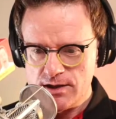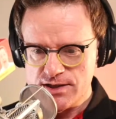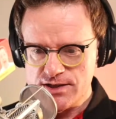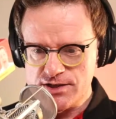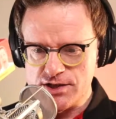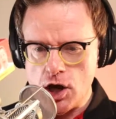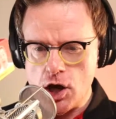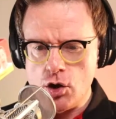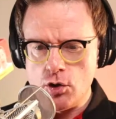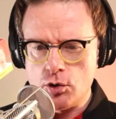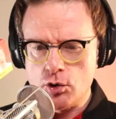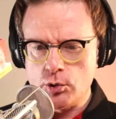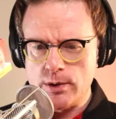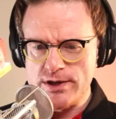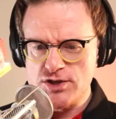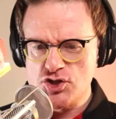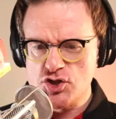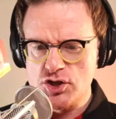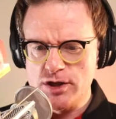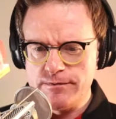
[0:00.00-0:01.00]
So
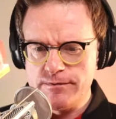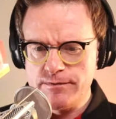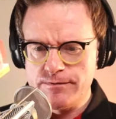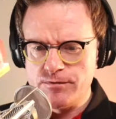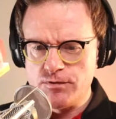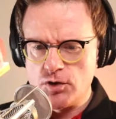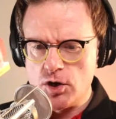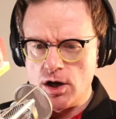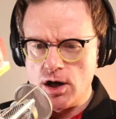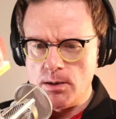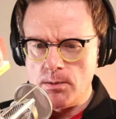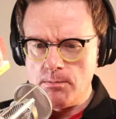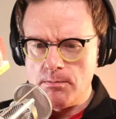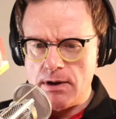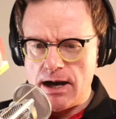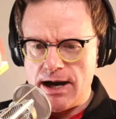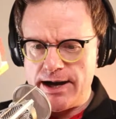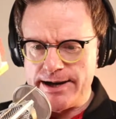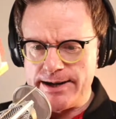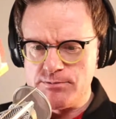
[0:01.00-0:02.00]
question from
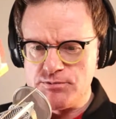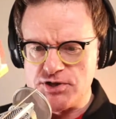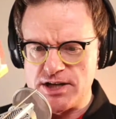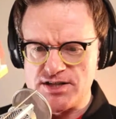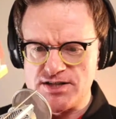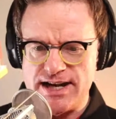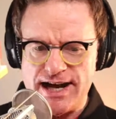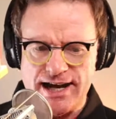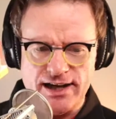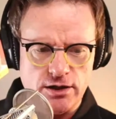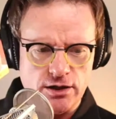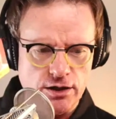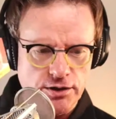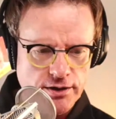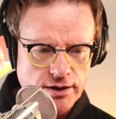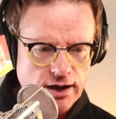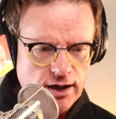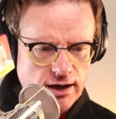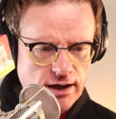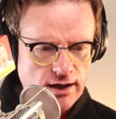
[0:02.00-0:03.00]
I am Jason
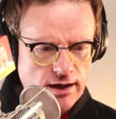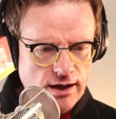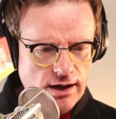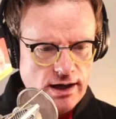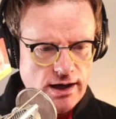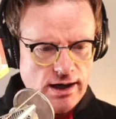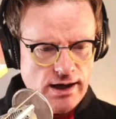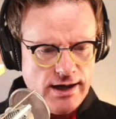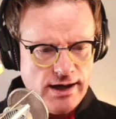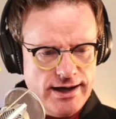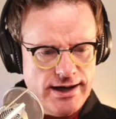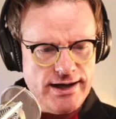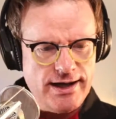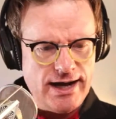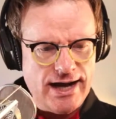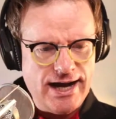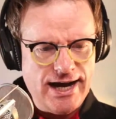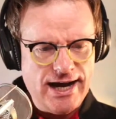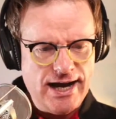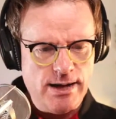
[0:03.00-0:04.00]
Allen. I
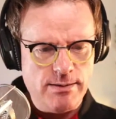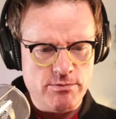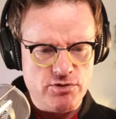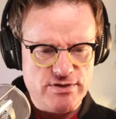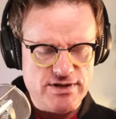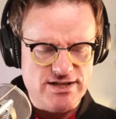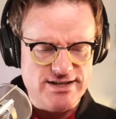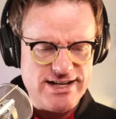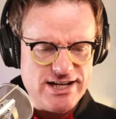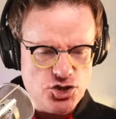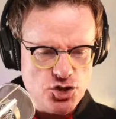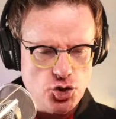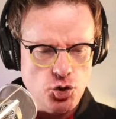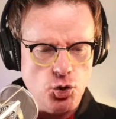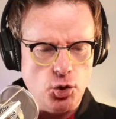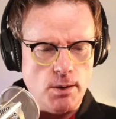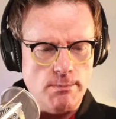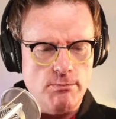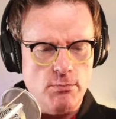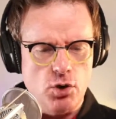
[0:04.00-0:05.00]
am a
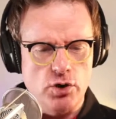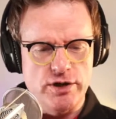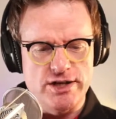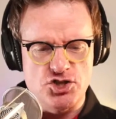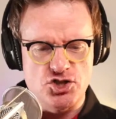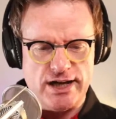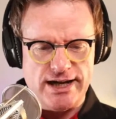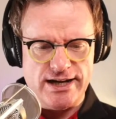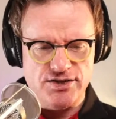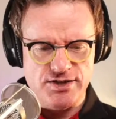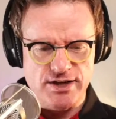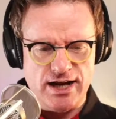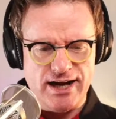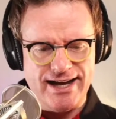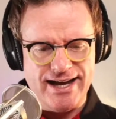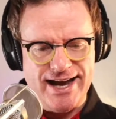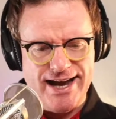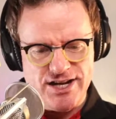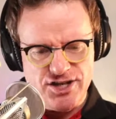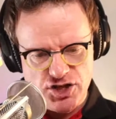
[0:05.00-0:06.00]
residential mortgage lender.
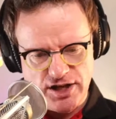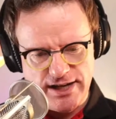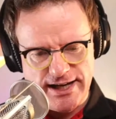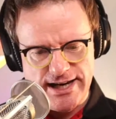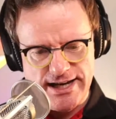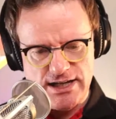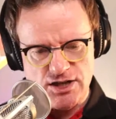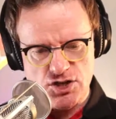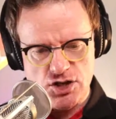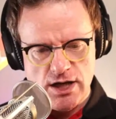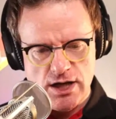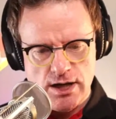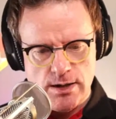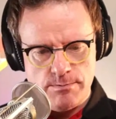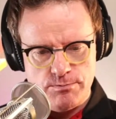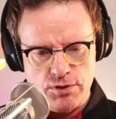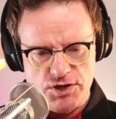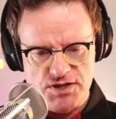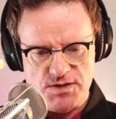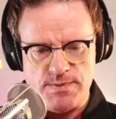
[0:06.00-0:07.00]
I educate
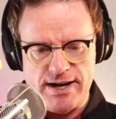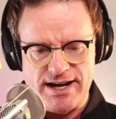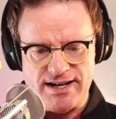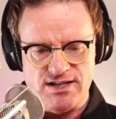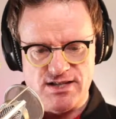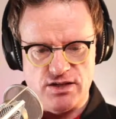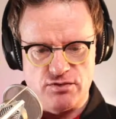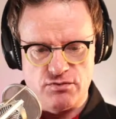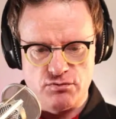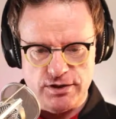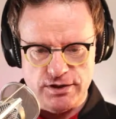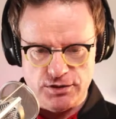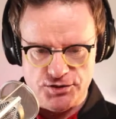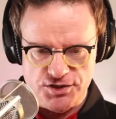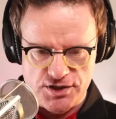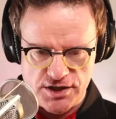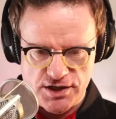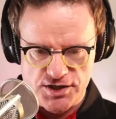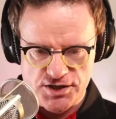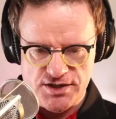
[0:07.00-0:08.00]
prospects and
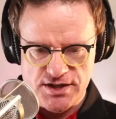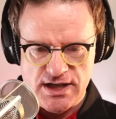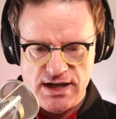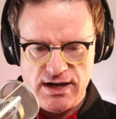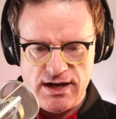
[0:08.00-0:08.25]
realtors.